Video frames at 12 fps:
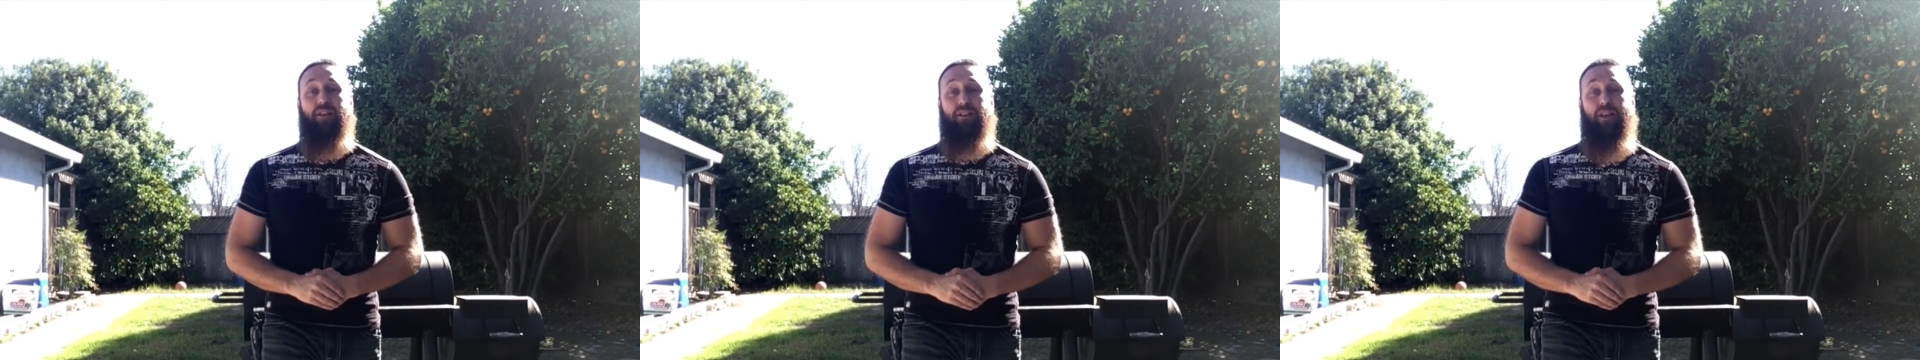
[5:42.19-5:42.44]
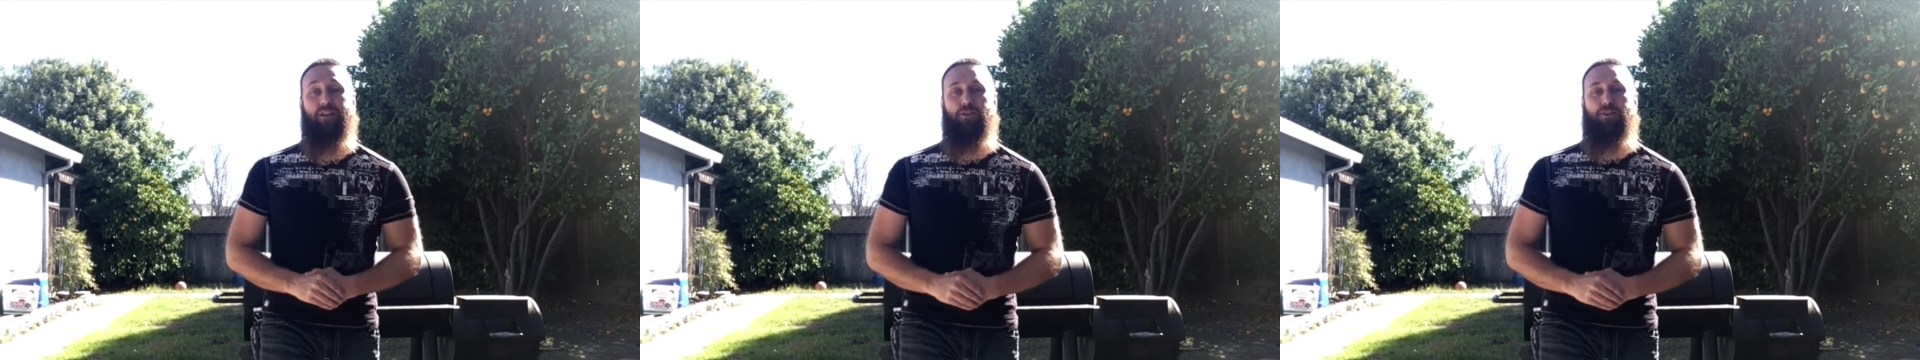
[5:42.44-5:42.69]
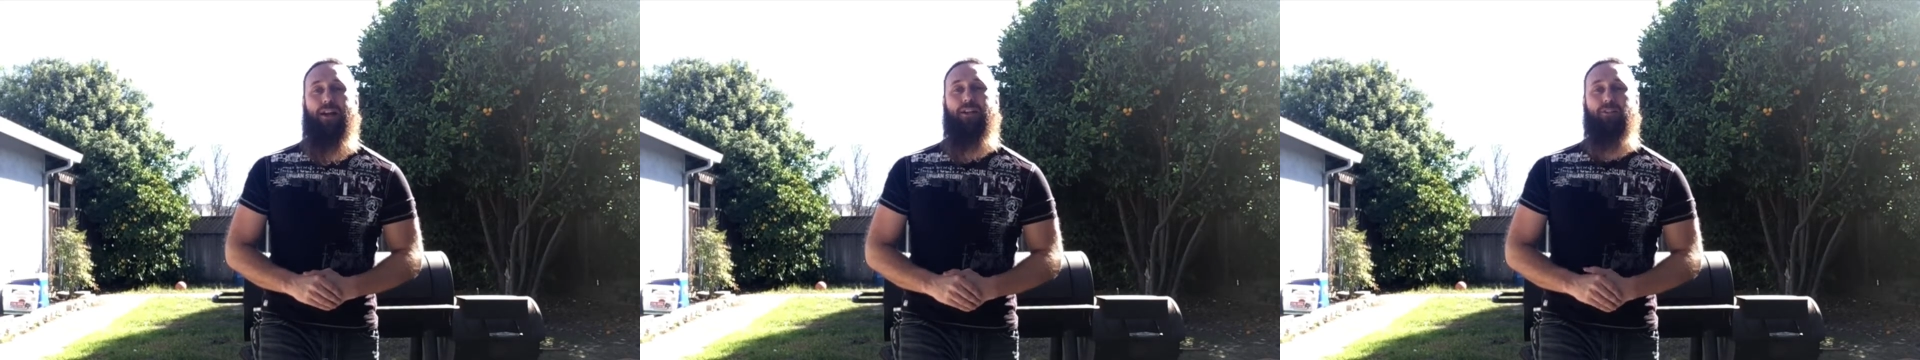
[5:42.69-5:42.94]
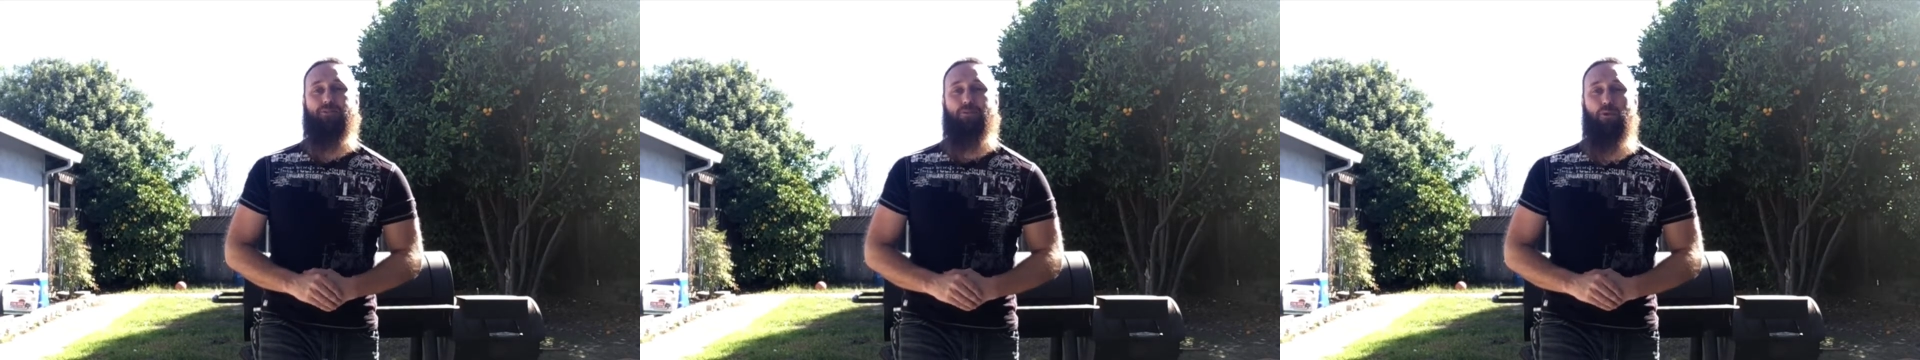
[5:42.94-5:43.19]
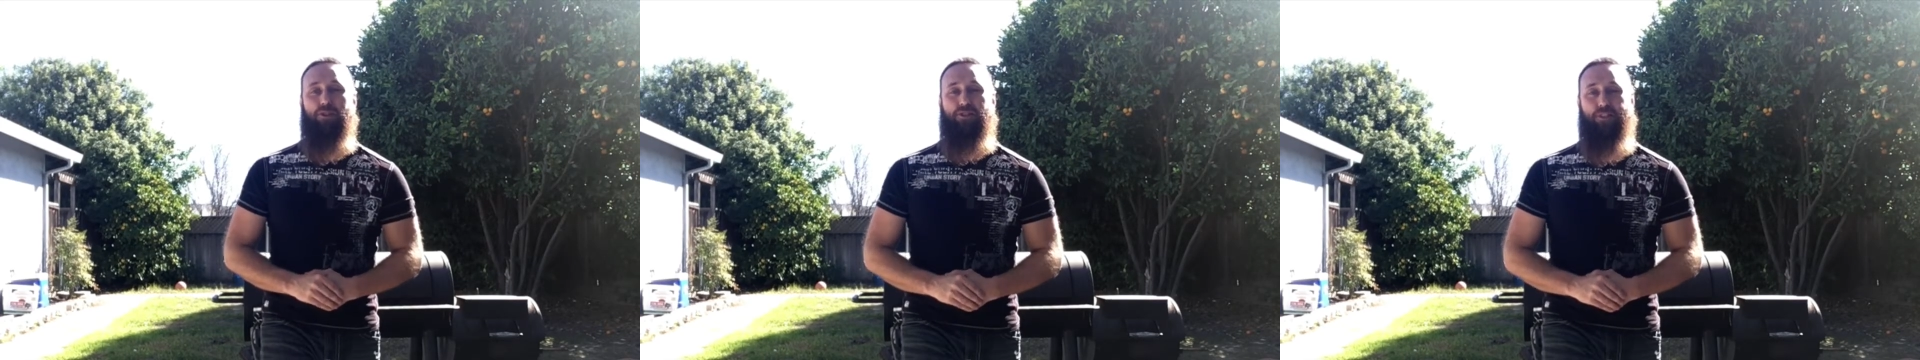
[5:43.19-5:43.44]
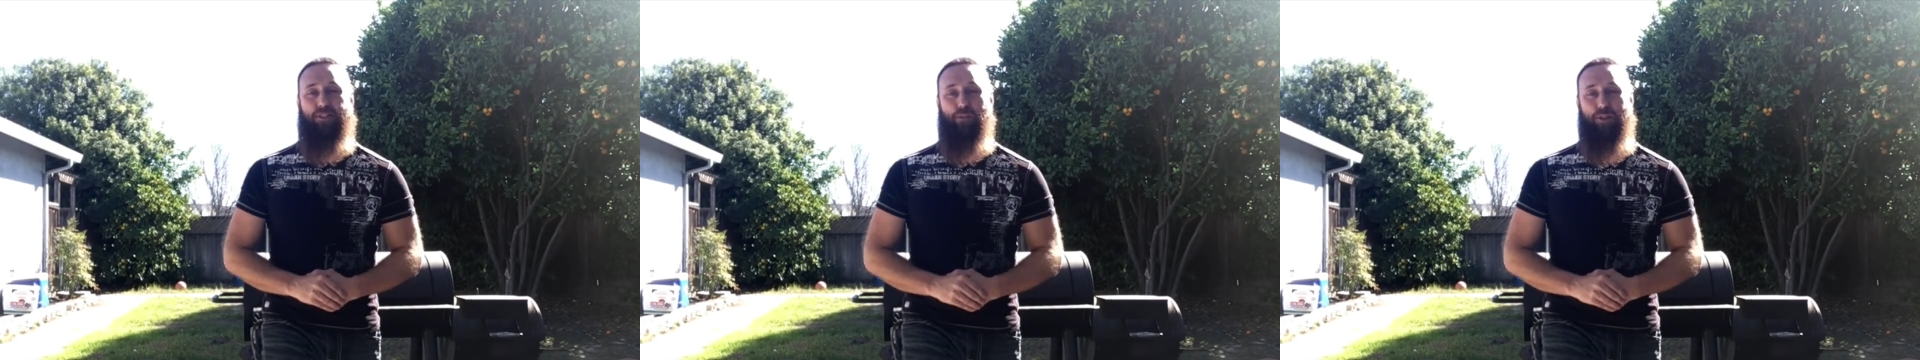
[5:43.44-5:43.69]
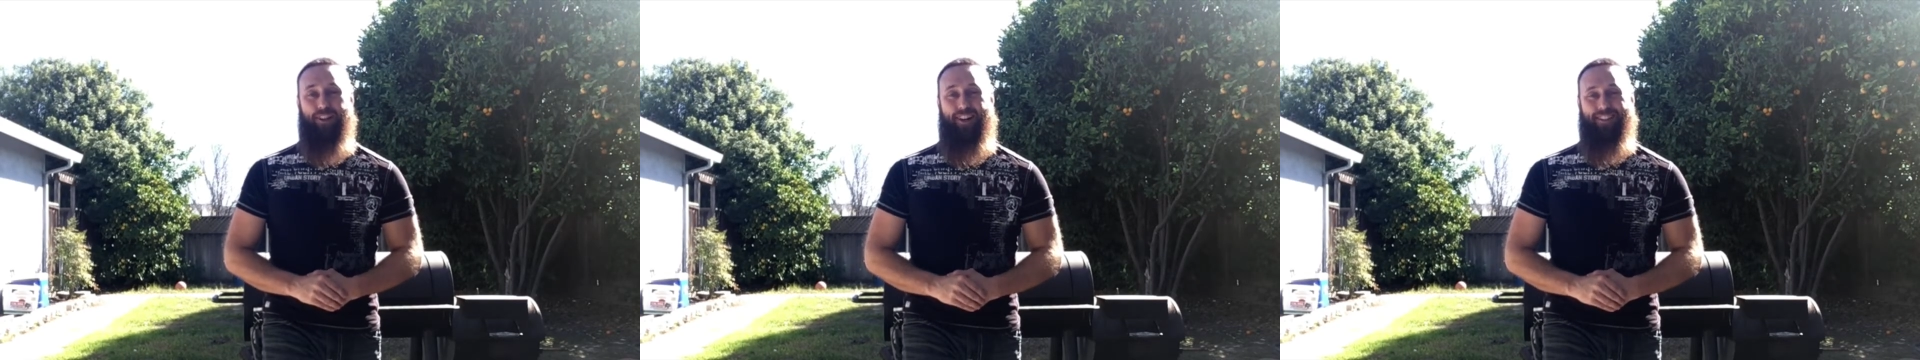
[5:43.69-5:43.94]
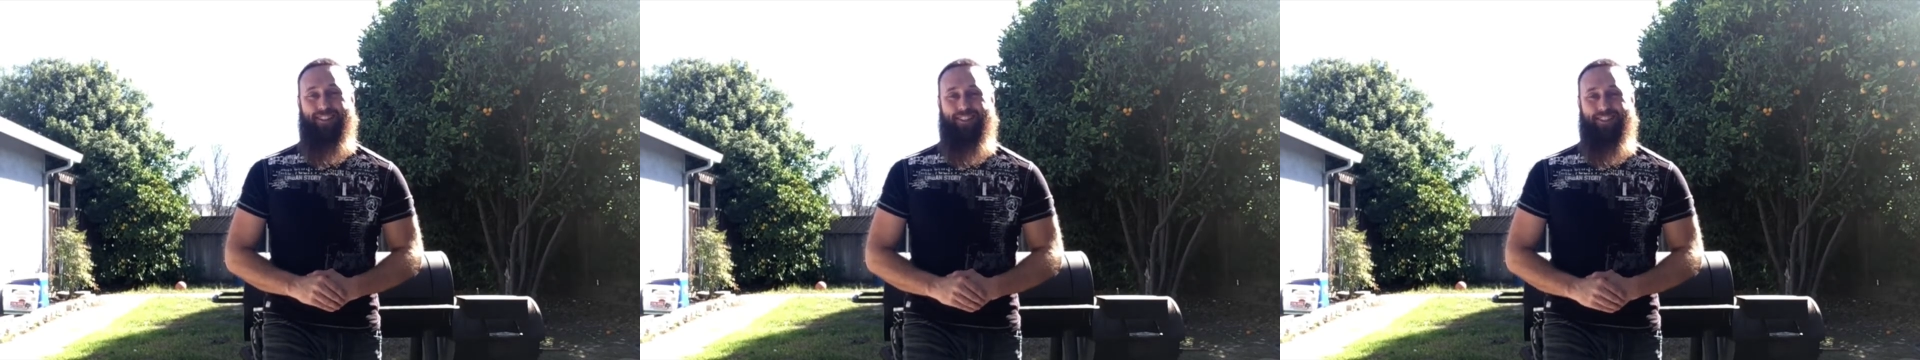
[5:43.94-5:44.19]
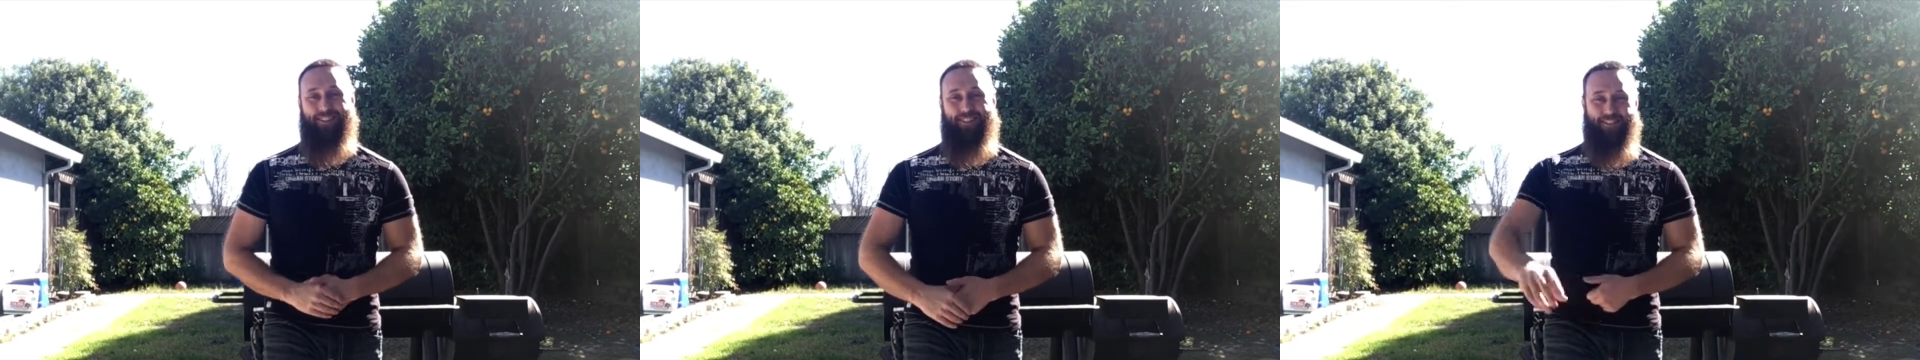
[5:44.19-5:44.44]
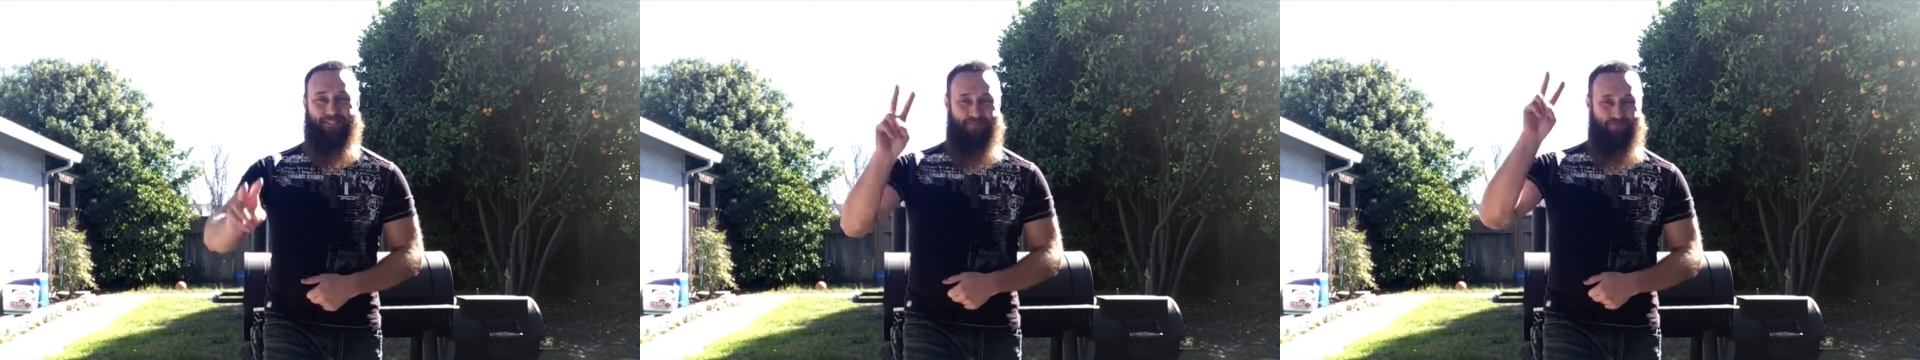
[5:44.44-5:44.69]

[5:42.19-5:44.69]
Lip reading: Thank you, and I look forward to seeing what God does.